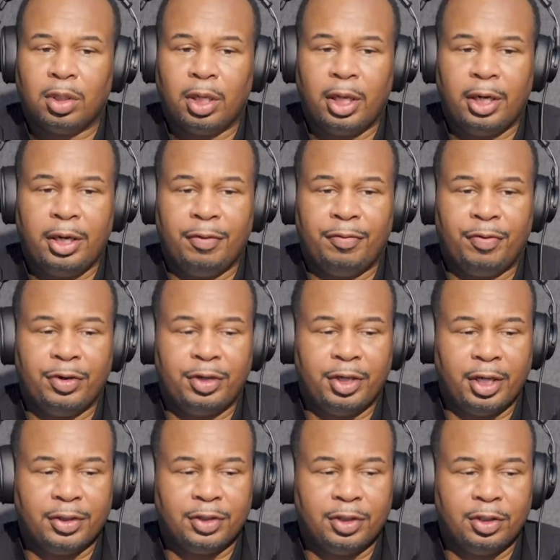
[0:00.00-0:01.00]
And if it
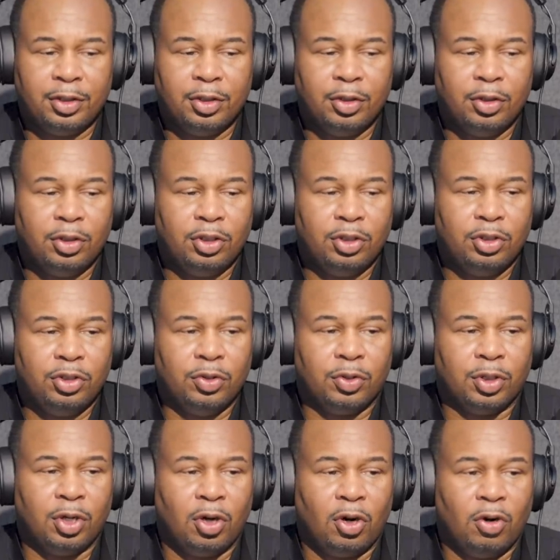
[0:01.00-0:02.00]
doesn't, you
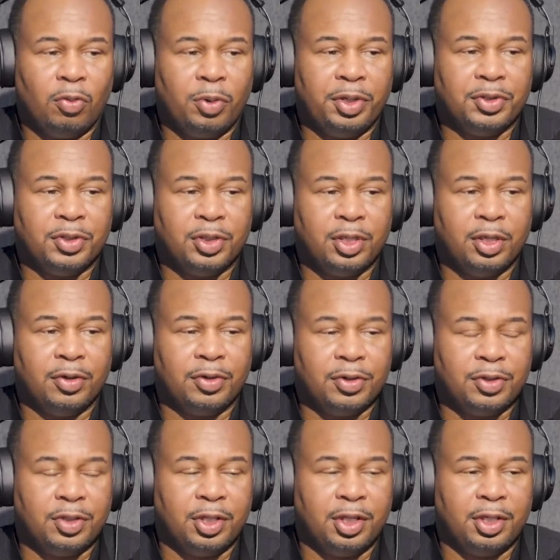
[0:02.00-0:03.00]
can always sell the
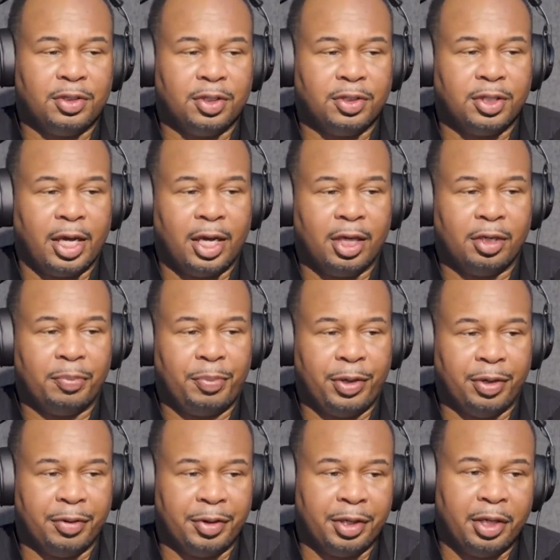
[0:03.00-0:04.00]
city to Tyler
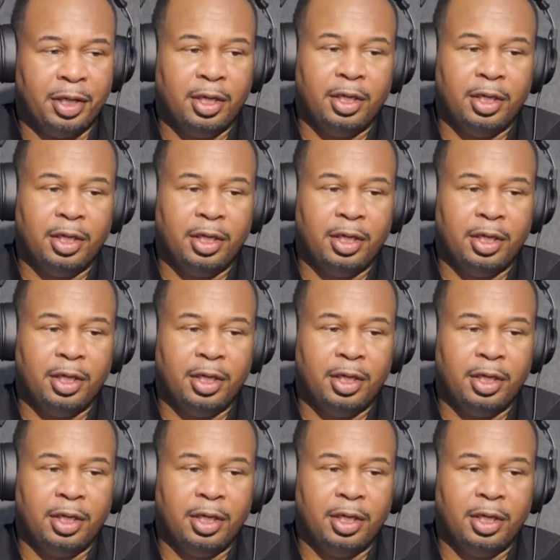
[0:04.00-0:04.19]
Perry